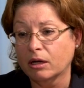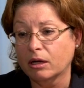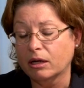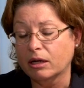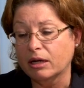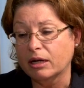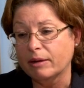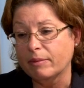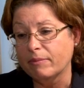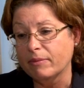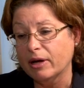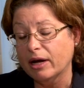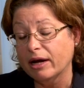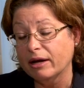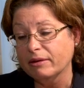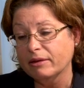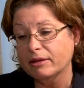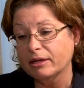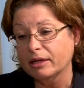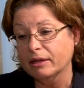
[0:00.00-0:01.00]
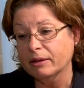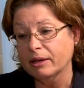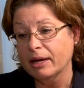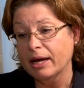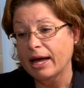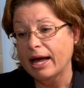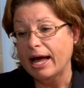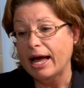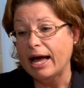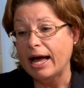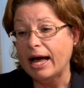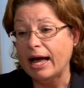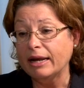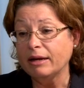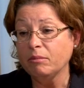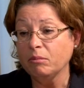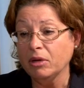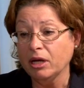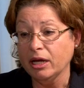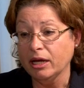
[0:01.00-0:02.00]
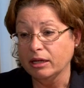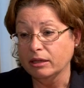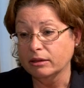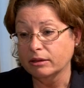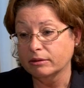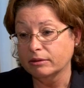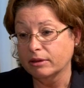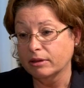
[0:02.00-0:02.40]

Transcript: I think, animate